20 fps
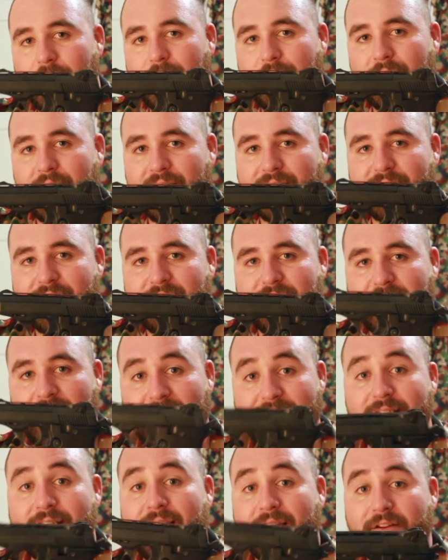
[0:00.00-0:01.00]

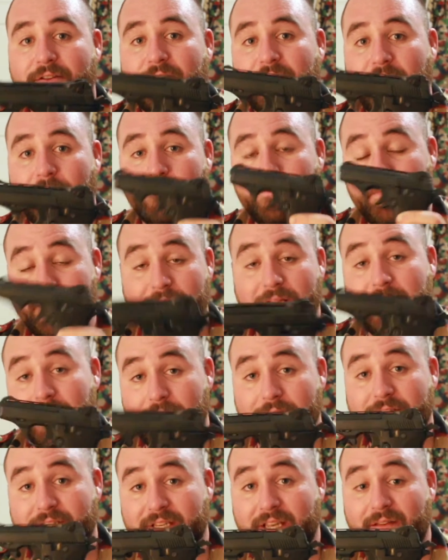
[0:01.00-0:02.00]
that's actually a really
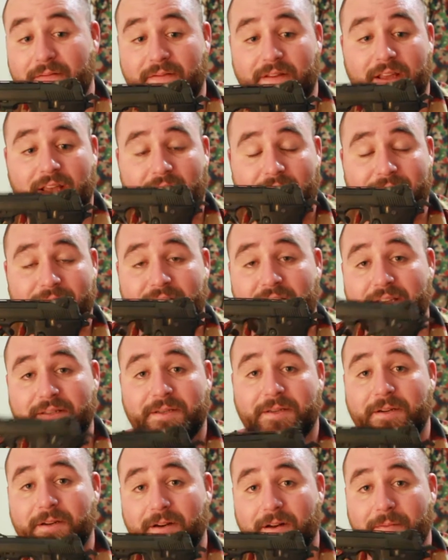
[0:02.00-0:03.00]
good safety. I've
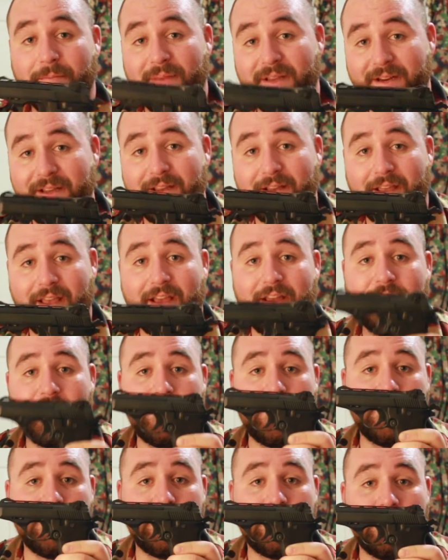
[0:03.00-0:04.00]
tested it on many
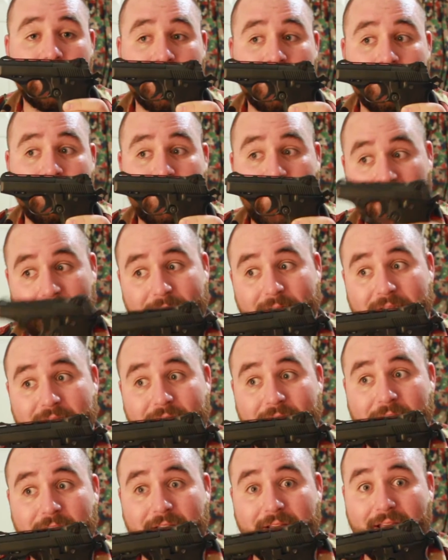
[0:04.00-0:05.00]
occasions,
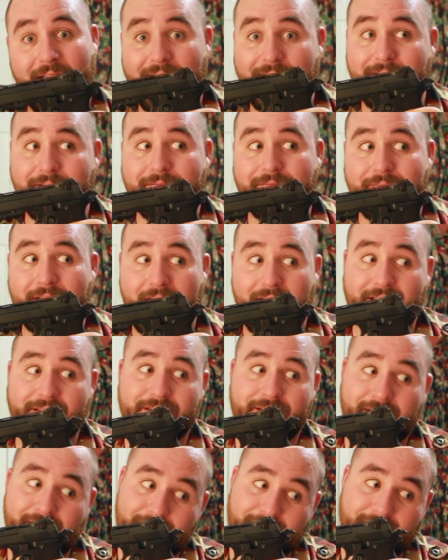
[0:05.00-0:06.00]
purposefully and
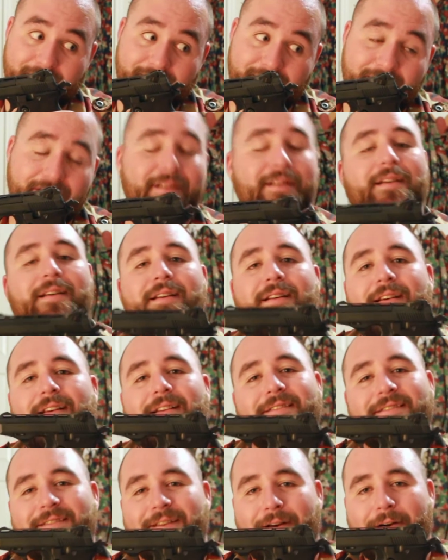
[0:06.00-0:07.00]
accidentally,
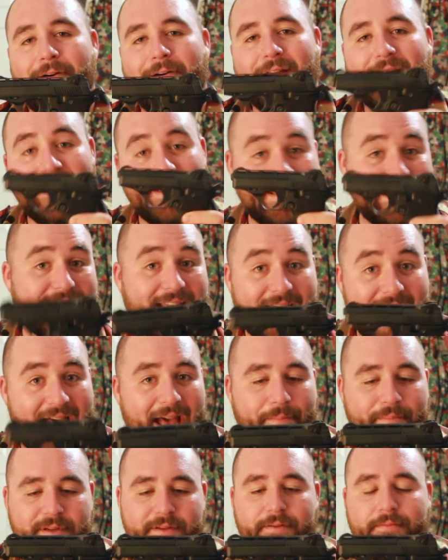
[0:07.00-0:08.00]
so it's
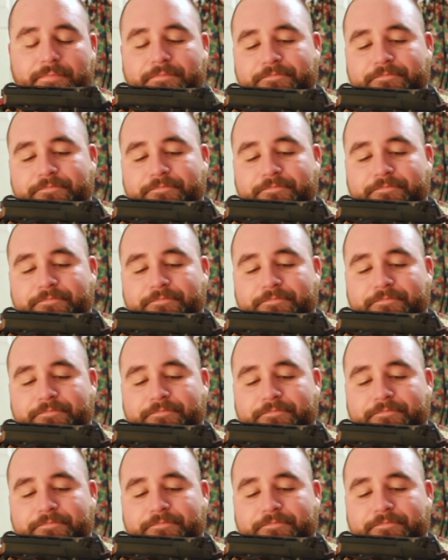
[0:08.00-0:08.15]
happened.